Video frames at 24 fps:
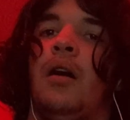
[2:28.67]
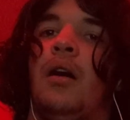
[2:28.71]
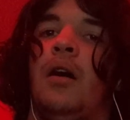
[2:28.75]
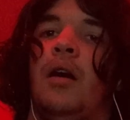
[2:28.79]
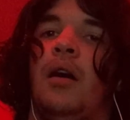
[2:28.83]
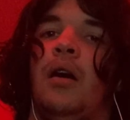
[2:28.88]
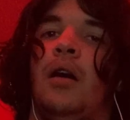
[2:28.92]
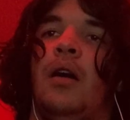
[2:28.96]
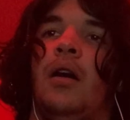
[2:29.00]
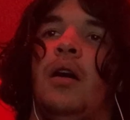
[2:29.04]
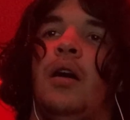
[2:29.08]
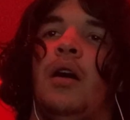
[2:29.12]

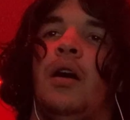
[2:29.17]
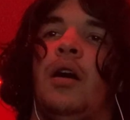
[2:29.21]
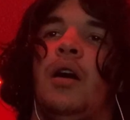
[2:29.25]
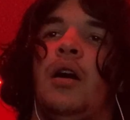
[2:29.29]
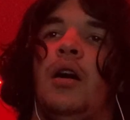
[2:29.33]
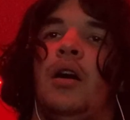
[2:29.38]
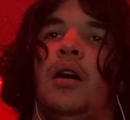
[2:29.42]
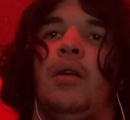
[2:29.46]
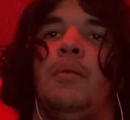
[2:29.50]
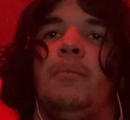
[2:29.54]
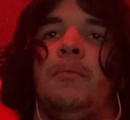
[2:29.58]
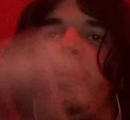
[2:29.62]

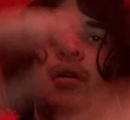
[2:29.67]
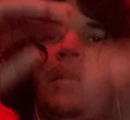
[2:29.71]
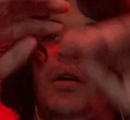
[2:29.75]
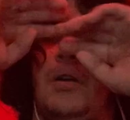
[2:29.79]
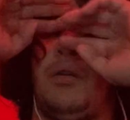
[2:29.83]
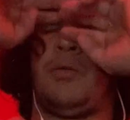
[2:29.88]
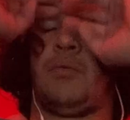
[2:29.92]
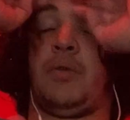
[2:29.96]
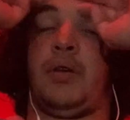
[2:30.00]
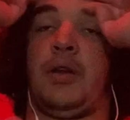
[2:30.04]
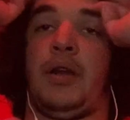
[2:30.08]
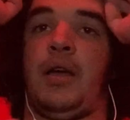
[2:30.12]
Um,
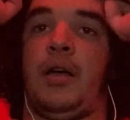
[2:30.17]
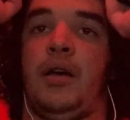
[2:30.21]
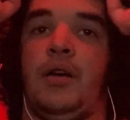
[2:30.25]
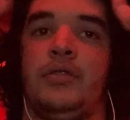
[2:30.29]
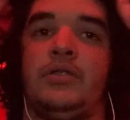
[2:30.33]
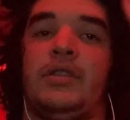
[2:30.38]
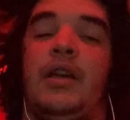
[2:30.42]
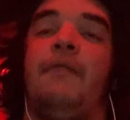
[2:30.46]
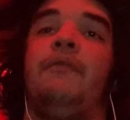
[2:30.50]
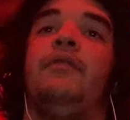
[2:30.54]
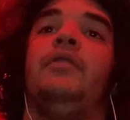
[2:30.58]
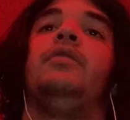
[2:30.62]
what
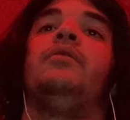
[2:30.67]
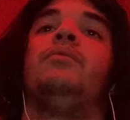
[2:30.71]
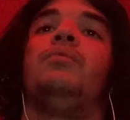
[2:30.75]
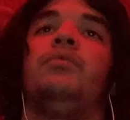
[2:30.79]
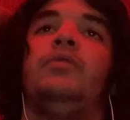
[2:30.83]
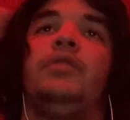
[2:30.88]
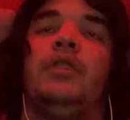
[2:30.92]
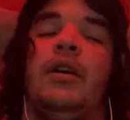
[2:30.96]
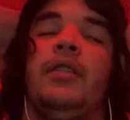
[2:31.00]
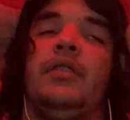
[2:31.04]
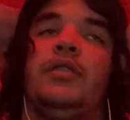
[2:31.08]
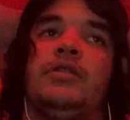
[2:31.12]
else? I've
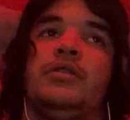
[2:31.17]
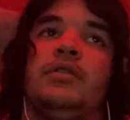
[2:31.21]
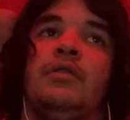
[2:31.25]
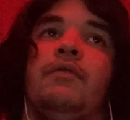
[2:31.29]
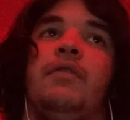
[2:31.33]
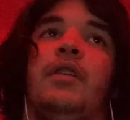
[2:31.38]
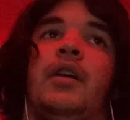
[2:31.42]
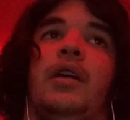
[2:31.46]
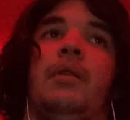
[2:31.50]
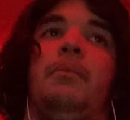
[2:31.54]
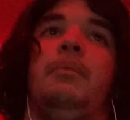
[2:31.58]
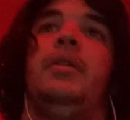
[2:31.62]
done this in a
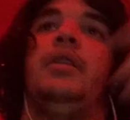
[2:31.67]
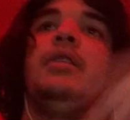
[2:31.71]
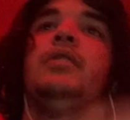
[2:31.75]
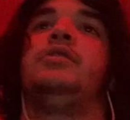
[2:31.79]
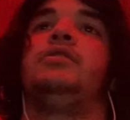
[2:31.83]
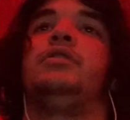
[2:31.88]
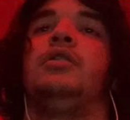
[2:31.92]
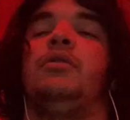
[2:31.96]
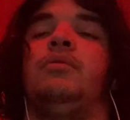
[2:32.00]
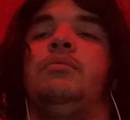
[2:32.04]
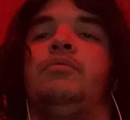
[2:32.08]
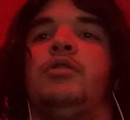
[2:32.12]
fucking minute,
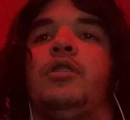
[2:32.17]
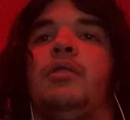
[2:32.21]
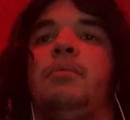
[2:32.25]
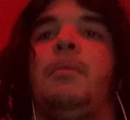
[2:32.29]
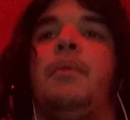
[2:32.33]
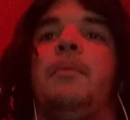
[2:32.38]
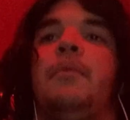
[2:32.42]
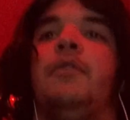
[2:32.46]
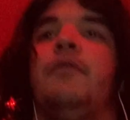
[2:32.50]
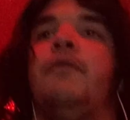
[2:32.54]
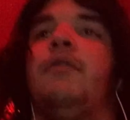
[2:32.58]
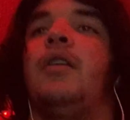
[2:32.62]
so I'm trying
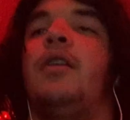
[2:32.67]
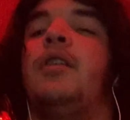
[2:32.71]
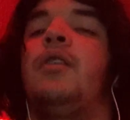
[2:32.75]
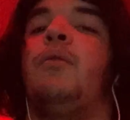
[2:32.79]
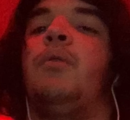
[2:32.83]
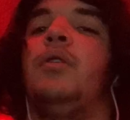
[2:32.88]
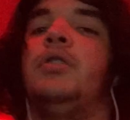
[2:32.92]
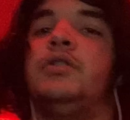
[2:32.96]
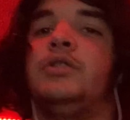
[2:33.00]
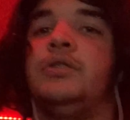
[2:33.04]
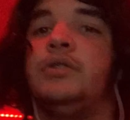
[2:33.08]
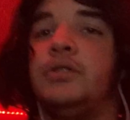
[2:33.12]
to remember the fucking
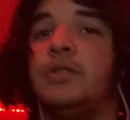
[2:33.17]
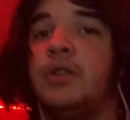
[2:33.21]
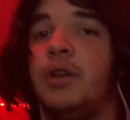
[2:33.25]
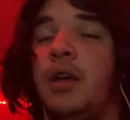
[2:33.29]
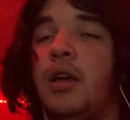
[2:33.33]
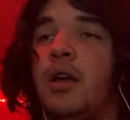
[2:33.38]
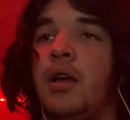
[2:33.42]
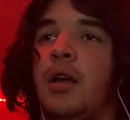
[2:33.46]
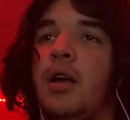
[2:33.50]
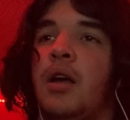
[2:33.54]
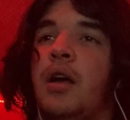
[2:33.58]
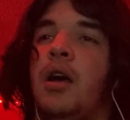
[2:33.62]
questions.
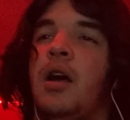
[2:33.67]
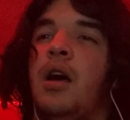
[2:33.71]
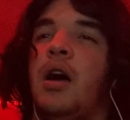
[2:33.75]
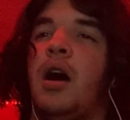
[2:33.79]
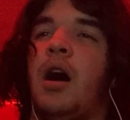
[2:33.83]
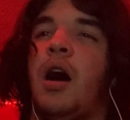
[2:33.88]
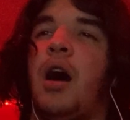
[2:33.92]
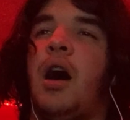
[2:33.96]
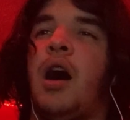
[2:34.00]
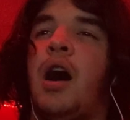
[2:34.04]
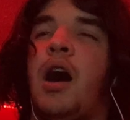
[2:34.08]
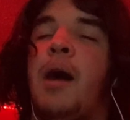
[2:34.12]

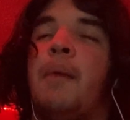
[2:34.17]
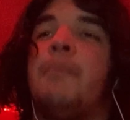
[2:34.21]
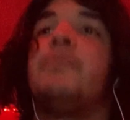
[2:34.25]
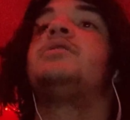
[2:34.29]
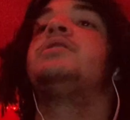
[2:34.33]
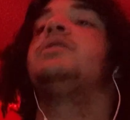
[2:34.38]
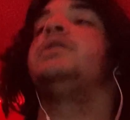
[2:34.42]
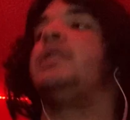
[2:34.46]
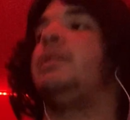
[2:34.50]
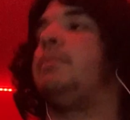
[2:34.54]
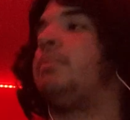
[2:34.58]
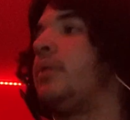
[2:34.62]
Um,
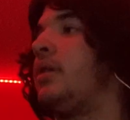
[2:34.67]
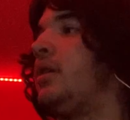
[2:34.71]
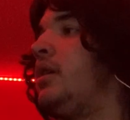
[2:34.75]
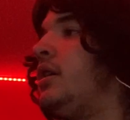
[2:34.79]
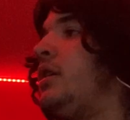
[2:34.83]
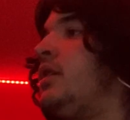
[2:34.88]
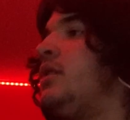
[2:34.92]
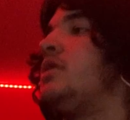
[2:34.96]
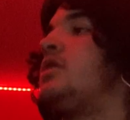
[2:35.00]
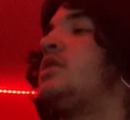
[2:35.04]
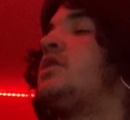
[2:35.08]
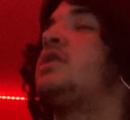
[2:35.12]
sleep.
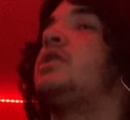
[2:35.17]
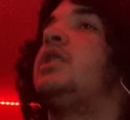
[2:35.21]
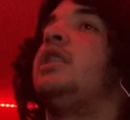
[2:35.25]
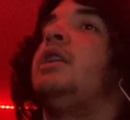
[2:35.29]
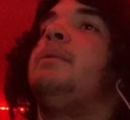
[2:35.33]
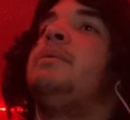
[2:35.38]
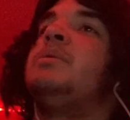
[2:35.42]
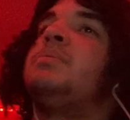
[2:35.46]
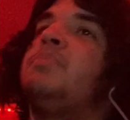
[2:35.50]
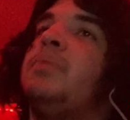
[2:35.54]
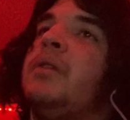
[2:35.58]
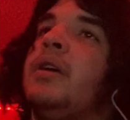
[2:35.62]

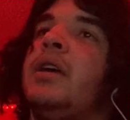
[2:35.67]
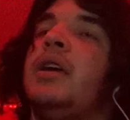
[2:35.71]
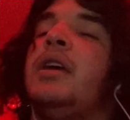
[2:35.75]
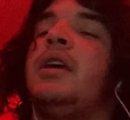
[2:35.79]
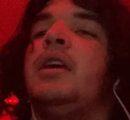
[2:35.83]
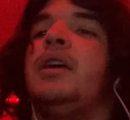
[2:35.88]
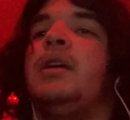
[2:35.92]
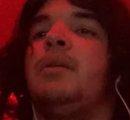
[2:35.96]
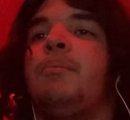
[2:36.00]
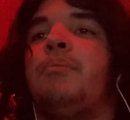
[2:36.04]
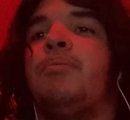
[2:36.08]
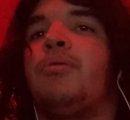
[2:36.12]
Sleep's
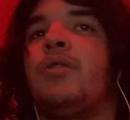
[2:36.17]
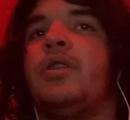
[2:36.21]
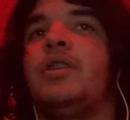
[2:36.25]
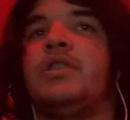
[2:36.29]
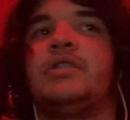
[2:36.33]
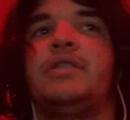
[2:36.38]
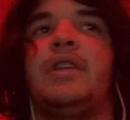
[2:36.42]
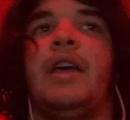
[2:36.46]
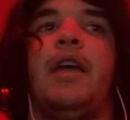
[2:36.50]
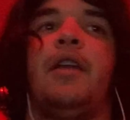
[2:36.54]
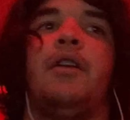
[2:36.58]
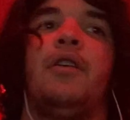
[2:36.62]
been pretty
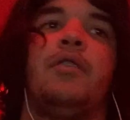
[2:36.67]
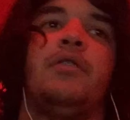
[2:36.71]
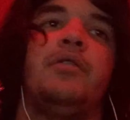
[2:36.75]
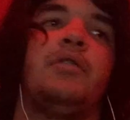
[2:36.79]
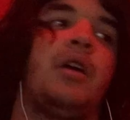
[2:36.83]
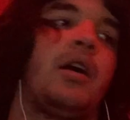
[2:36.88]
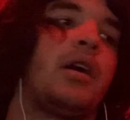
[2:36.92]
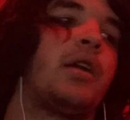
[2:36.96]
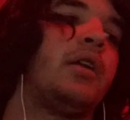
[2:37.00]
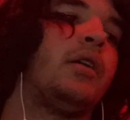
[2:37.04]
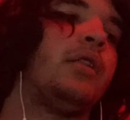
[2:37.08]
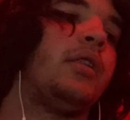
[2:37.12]
standard,
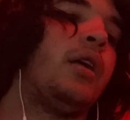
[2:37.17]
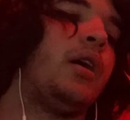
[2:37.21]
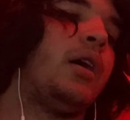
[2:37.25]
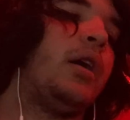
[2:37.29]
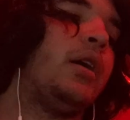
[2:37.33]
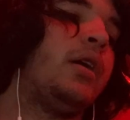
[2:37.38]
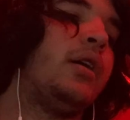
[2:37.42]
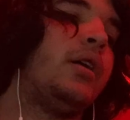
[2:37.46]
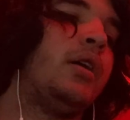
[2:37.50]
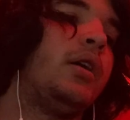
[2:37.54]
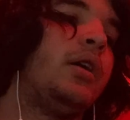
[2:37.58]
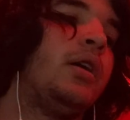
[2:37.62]
not gonna
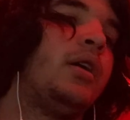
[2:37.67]
lie.